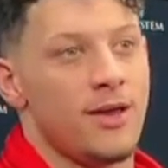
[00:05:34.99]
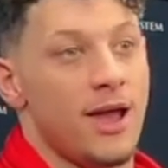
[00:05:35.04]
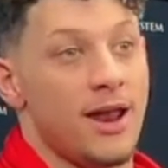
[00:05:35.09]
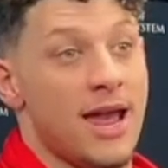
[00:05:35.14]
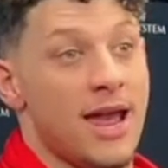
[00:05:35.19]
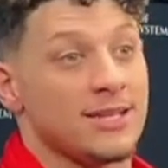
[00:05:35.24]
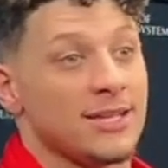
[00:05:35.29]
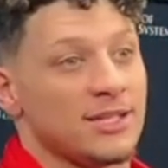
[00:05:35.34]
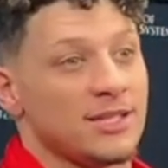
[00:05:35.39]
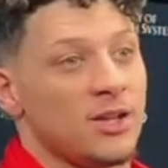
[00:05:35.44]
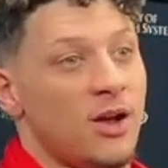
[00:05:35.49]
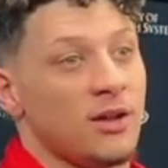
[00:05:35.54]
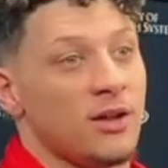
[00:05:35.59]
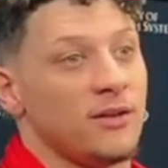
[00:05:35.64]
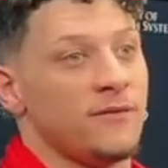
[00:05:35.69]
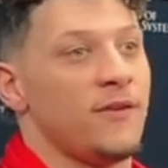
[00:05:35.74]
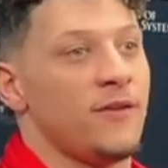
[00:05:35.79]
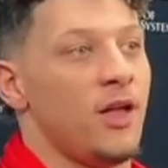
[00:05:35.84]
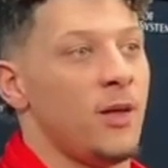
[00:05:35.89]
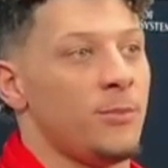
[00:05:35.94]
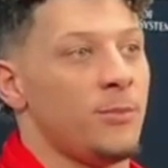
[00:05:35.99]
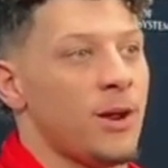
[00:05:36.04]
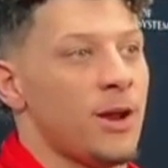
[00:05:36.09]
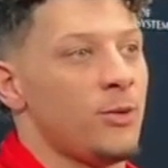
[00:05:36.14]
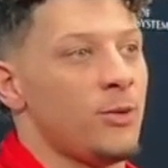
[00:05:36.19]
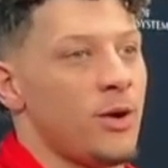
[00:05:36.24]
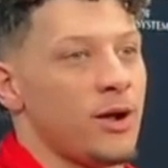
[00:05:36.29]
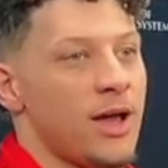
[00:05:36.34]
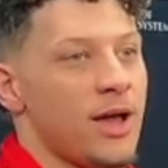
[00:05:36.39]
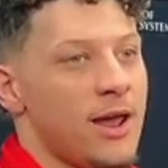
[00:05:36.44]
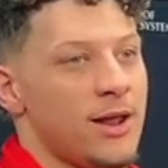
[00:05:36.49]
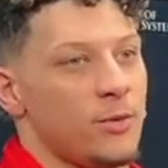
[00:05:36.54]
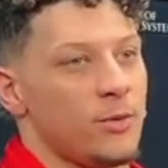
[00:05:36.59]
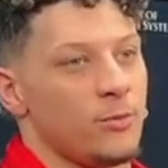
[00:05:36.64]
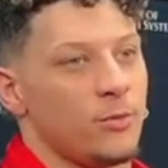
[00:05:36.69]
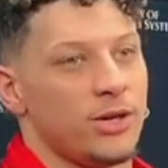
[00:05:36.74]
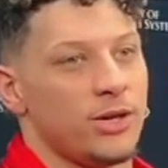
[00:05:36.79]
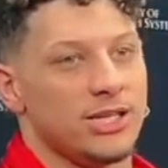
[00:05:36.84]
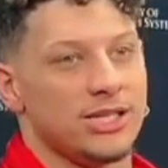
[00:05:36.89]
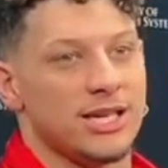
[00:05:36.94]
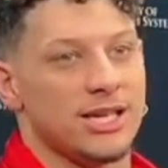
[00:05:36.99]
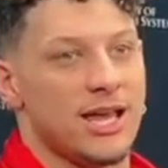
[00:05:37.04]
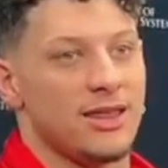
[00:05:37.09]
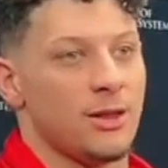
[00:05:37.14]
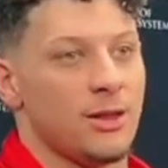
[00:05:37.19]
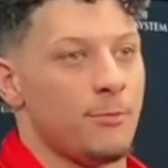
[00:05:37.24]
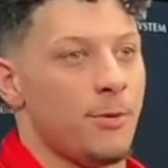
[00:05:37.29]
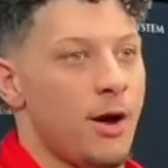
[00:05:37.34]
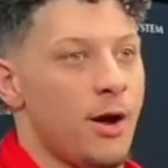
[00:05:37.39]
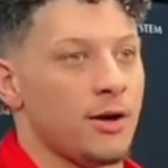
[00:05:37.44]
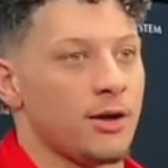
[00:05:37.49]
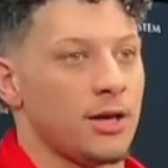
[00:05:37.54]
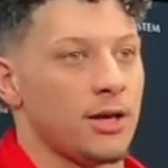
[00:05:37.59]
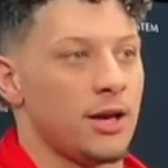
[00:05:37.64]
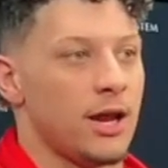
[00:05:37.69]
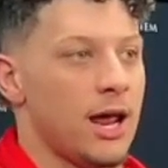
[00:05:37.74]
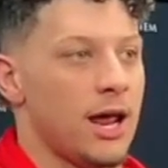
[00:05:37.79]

And as I saw it developing, I knew I kind of had to reset in the pocket.